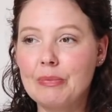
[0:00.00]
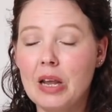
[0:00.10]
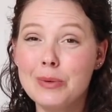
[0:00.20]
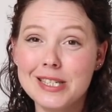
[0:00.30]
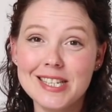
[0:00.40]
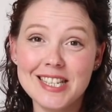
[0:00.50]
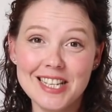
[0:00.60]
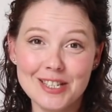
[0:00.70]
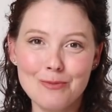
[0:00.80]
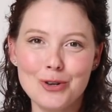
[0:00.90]
It was the
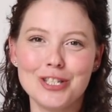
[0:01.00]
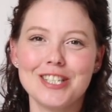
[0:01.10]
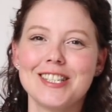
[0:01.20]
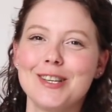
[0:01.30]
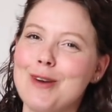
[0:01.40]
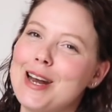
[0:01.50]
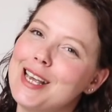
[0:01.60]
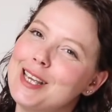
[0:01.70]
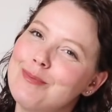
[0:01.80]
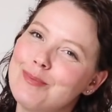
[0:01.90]
Zines and Rogers, the
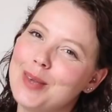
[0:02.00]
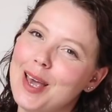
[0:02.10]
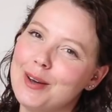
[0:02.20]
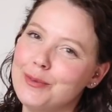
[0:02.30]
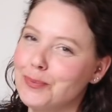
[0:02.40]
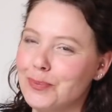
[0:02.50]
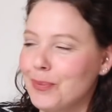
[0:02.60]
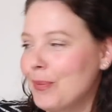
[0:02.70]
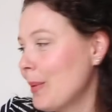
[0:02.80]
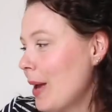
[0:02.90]
granny cow,
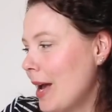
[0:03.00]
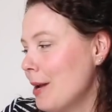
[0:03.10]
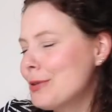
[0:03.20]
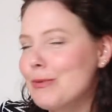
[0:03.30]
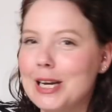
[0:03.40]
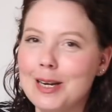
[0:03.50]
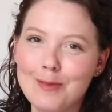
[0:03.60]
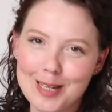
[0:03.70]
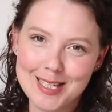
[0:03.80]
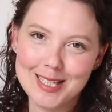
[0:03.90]
and it was really
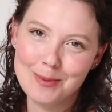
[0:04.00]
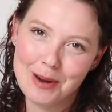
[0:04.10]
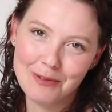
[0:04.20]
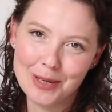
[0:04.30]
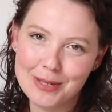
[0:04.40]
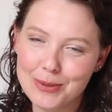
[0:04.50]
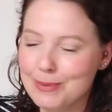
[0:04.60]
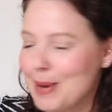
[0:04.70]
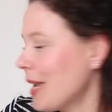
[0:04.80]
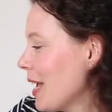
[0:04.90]
lovely to see what everyone else
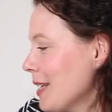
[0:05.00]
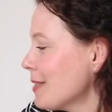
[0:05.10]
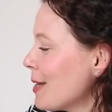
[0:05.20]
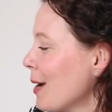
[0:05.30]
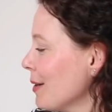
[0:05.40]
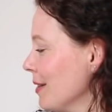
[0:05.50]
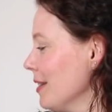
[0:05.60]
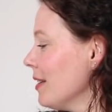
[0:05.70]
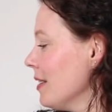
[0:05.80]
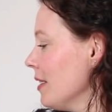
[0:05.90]
was making, so
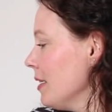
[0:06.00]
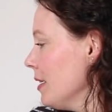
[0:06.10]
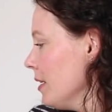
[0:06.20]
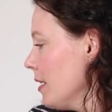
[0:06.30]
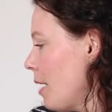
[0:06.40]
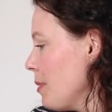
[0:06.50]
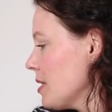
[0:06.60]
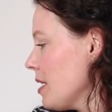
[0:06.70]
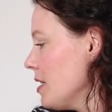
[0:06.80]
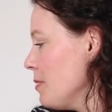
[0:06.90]
I'm
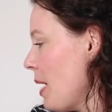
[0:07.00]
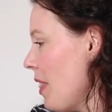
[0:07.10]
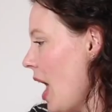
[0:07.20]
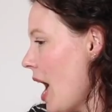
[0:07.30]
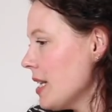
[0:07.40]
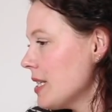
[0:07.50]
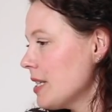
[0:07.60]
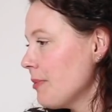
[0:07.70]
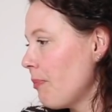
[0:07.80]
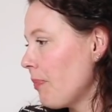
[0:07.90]
excited by that.